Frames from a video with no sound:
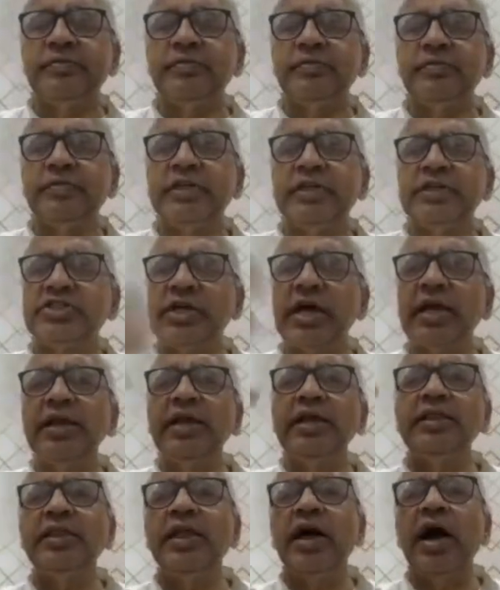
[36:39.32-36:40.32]
The sun
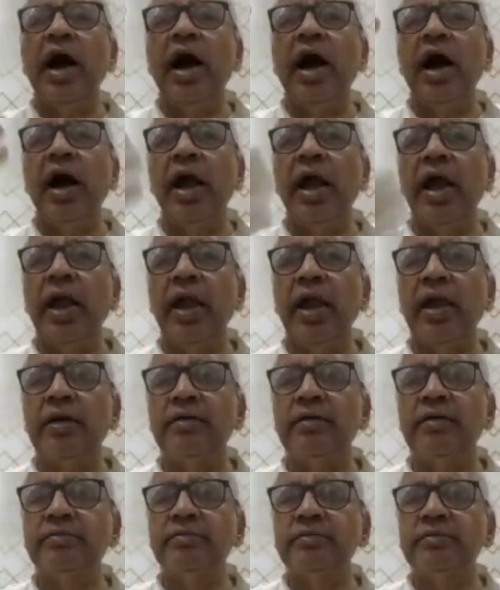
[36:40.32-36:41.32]
in the eye.
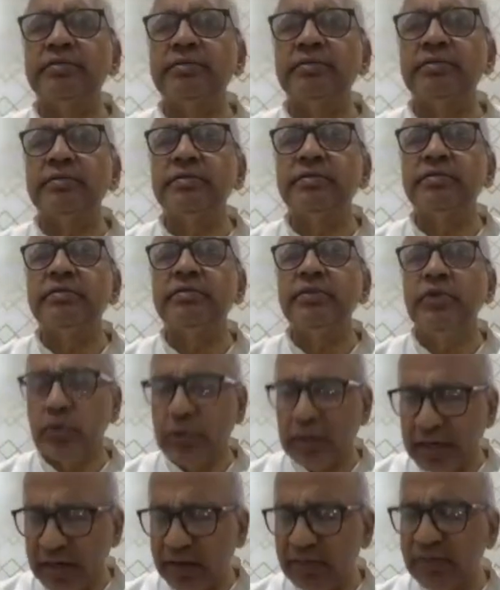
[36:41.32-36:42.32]
You
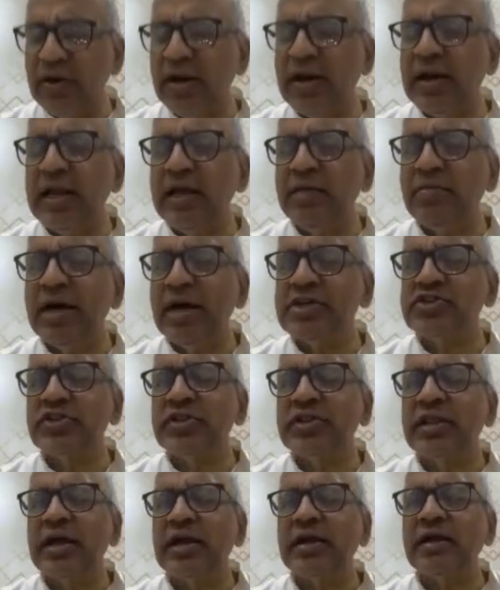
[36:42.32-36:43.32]
can definitely
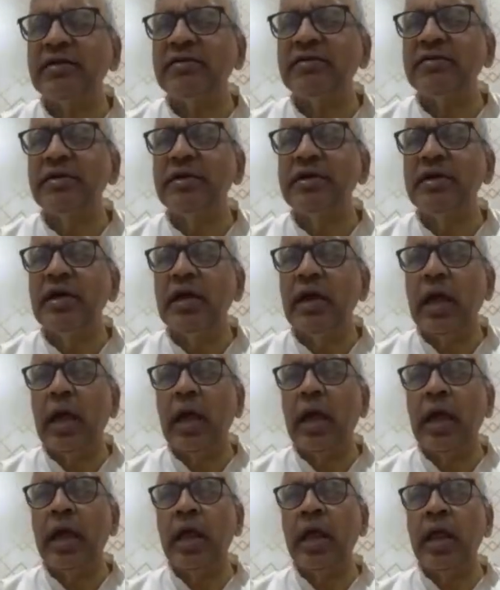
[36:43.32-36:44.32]
imagine that.
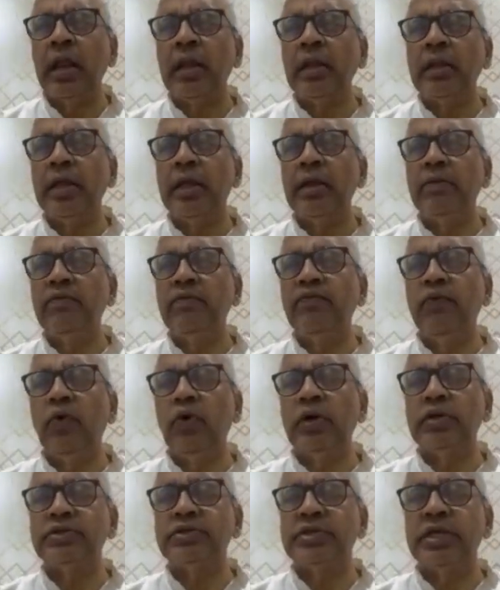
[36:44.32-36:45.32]
And then
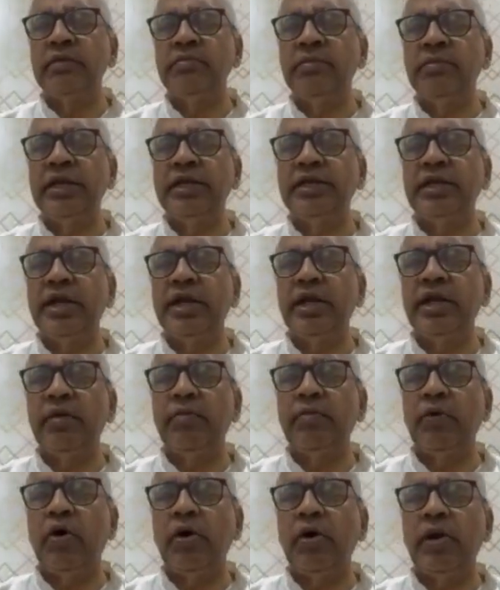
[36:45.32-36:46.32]
focus and meditate
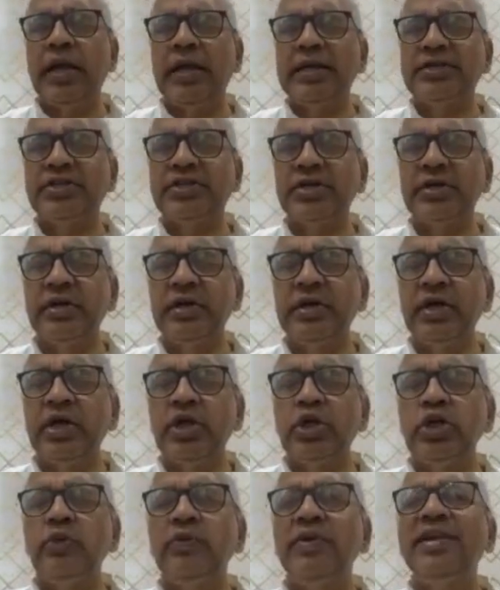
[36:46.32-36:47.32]
upon it.
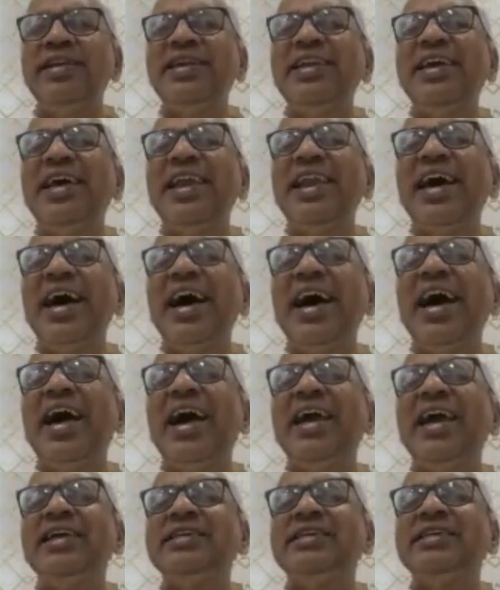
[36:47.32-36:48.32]
You will
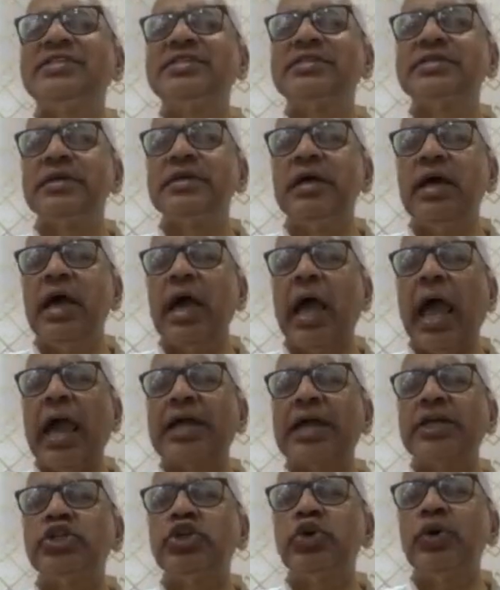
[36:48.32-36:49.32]
realize,
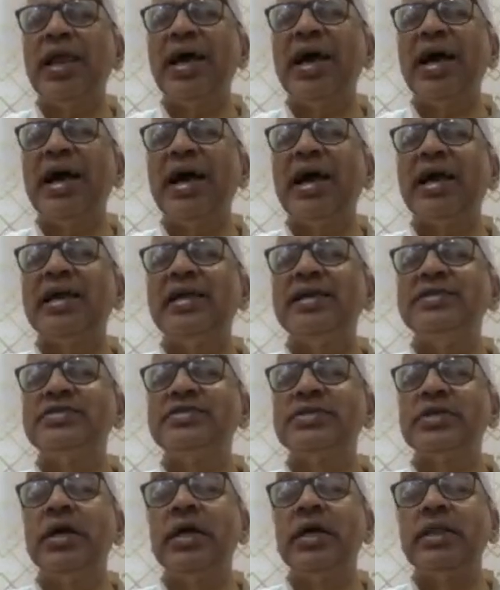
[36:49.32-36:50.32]

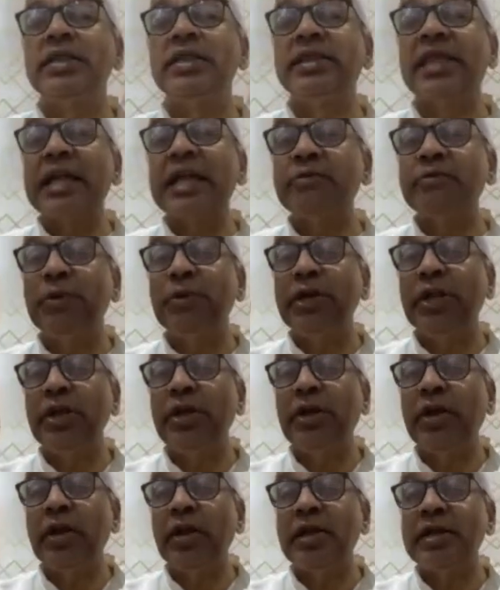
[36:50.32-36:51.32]
actualize that
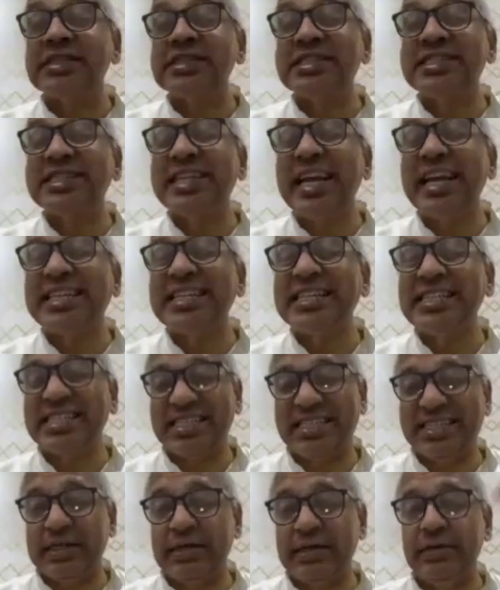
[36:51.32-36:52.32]
particular
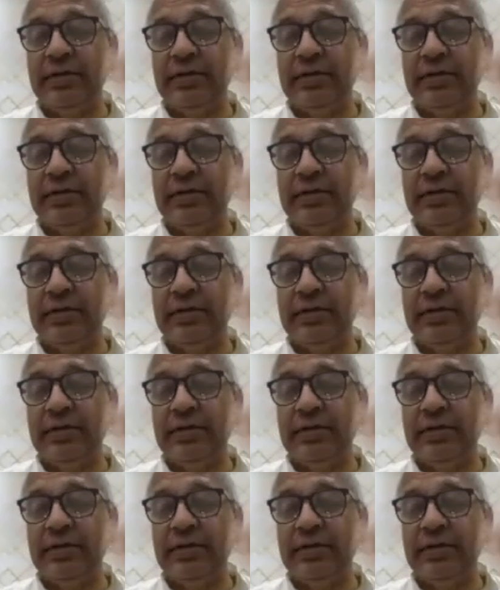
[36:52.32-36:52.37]
status.